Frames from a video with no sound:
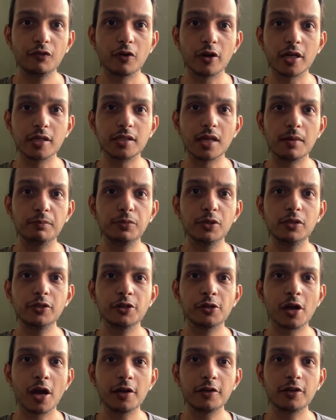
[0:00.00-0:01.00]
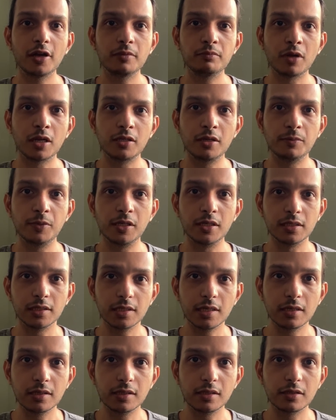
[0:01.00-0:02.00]
For example, you can't run multiple
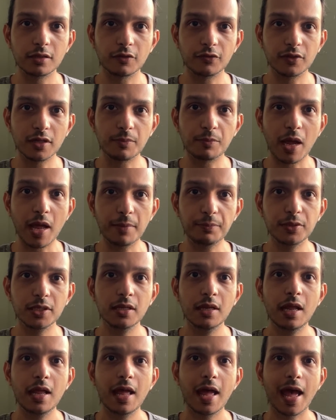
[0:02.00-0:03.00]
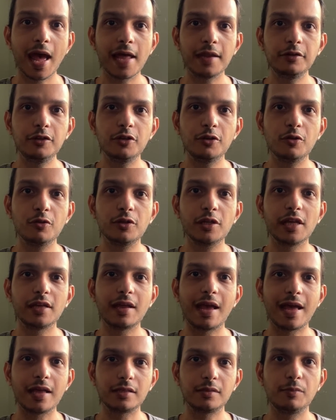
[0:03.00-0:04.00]
instances of some apps, and you don't
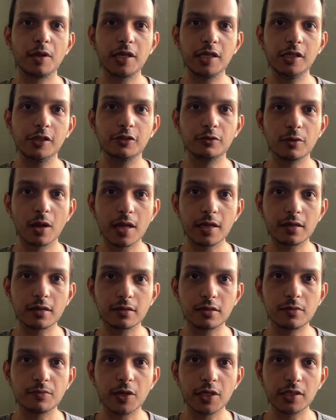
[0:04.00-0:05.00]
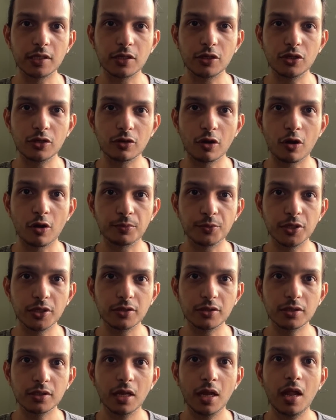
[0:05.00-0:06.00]
get as many UI customization
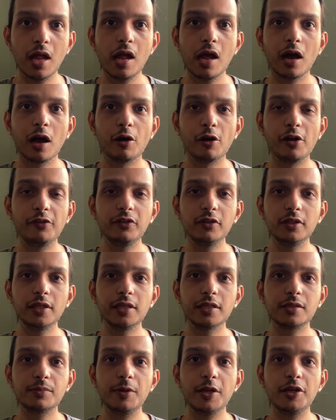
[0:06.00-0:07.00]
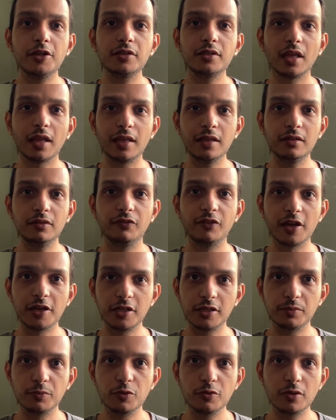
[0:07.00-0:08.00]
options. However, the experience is
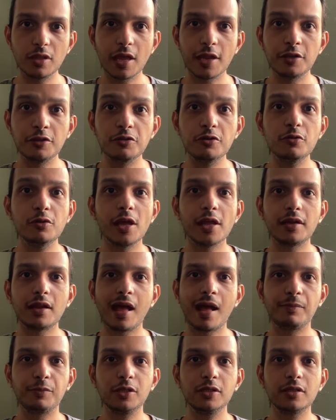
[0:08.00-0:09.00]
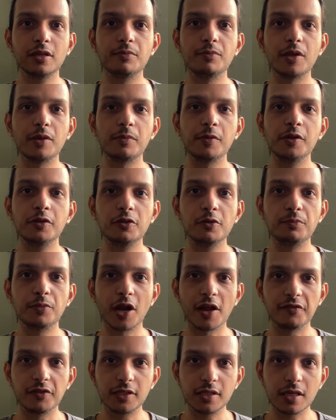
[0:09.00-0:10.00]
very smooth and you do get Apple's commitment to
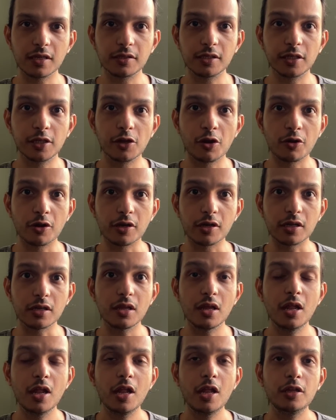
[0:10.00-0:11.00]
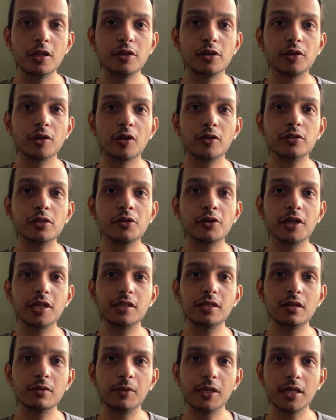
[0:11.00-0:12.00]
privacy and security. You can also
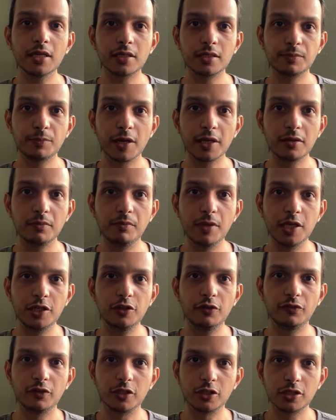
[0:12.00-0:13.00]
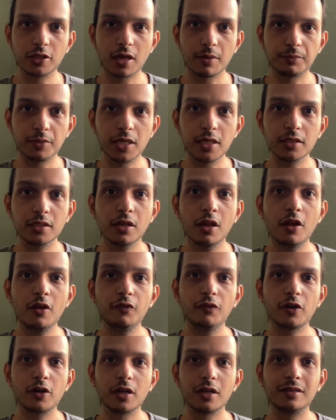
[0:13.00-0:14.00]
reasonably expect major version updates
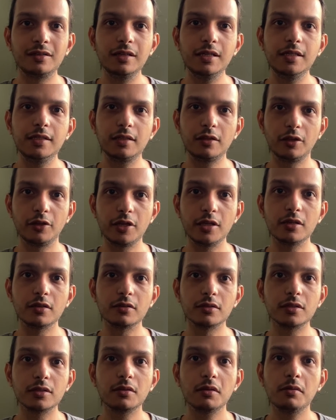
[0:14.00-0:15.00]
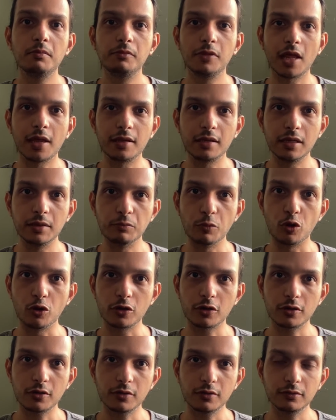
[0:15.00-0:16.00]
for at least three years, likely more.